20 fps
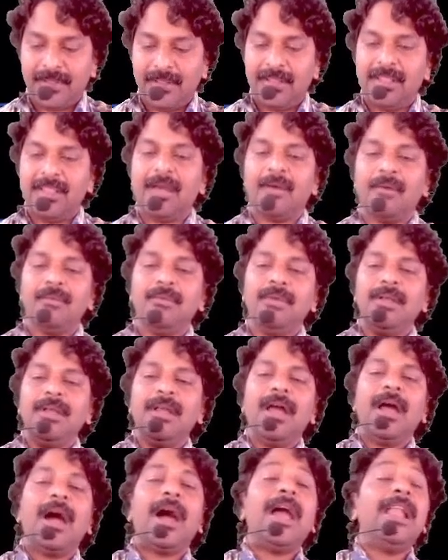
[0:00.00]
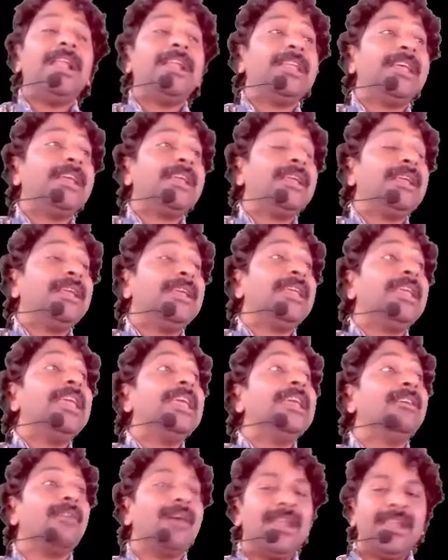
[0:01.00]
Now, I will take
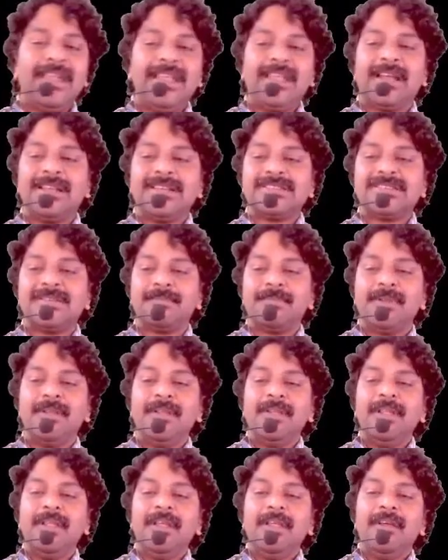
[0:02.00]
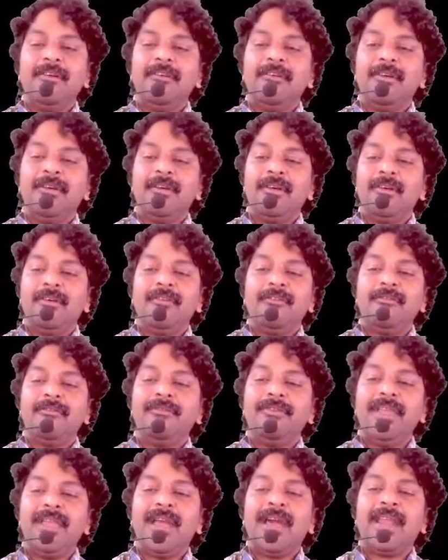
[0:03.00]
equality concept.
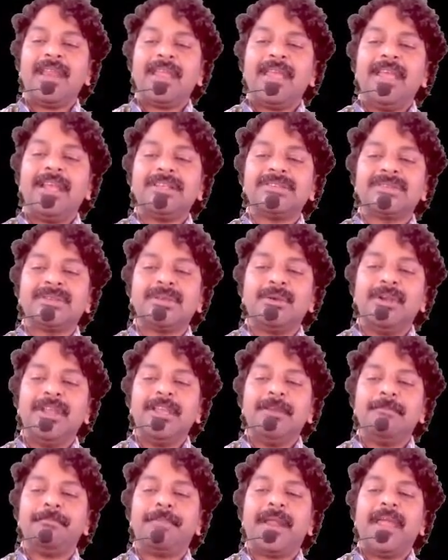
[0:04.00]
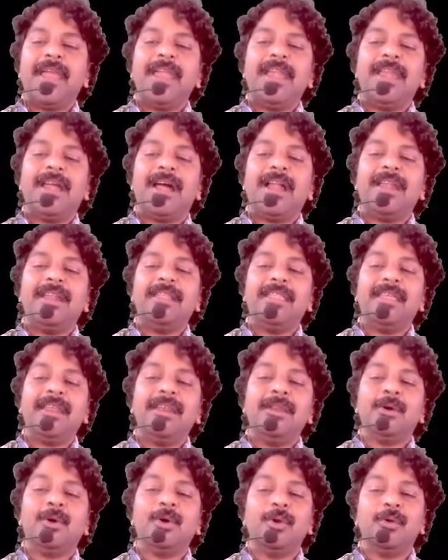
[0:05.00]
We are excluding bride and
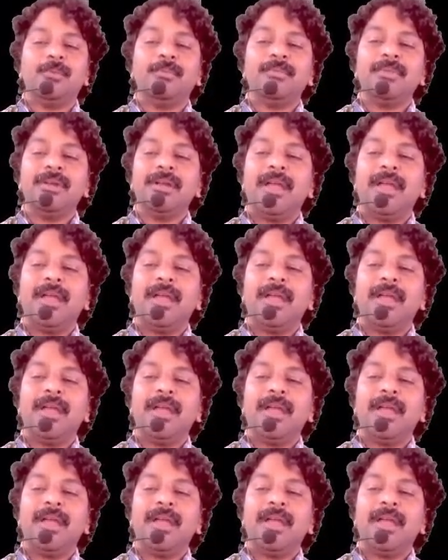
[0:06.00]
then groom.